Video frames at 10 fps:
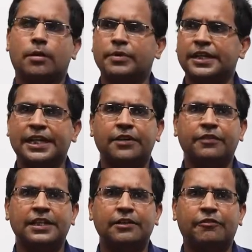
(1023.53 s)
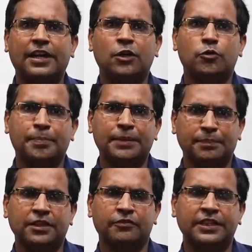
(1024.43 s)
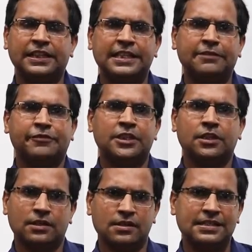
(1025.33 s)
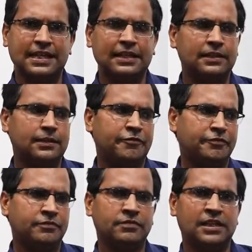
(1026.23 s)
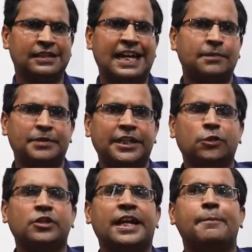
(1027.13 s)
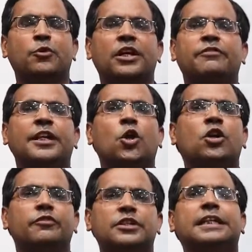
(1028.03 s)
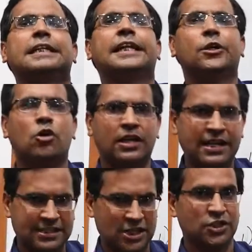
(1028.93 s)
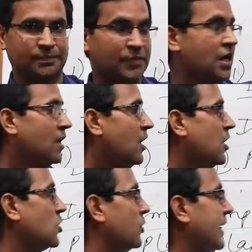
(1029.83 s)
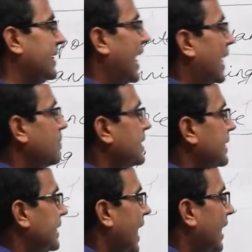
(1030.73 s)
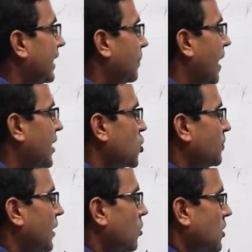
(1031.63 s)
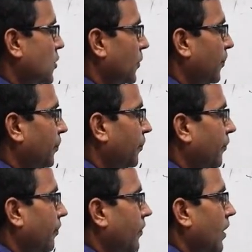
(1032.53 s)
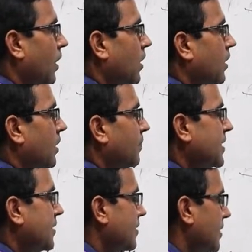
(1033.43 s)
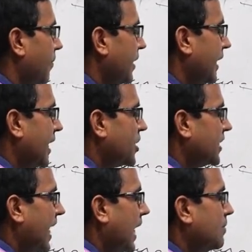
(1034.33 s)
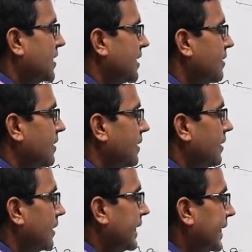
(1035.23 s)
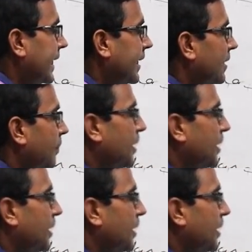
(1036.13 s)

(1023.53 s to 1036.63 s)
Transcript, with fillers: communicate with the fellow people with the workers then the that particular employee will not work in that organization. So it helps in talent management also. Business communication helps in retaining the